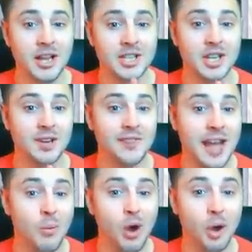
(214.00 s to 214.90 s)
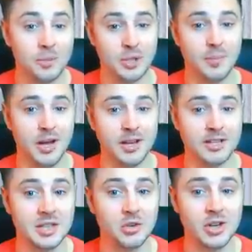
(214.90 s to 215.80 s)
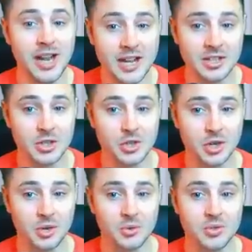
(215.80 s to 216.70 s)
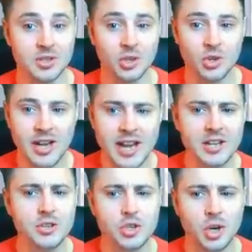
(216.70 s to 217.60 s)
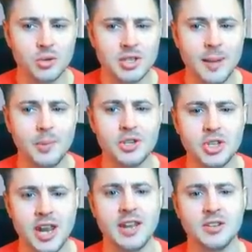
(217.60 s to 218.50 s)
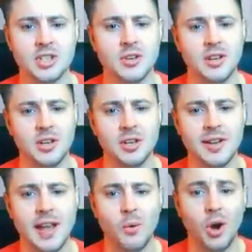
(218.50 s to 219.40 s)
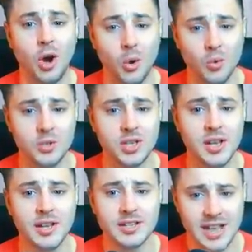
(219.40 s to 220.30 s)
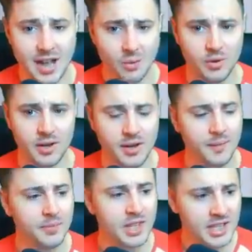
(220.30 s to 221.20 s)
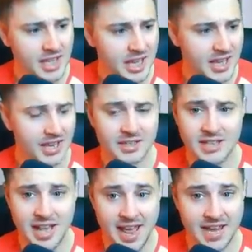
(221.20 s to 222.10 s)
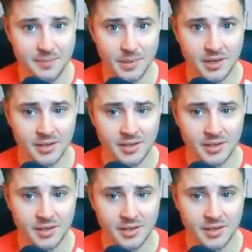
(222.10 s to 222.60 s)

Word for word: so they've now optimized the grenade controls. Grenade controls have been changed so that you can now hold down the key to aim.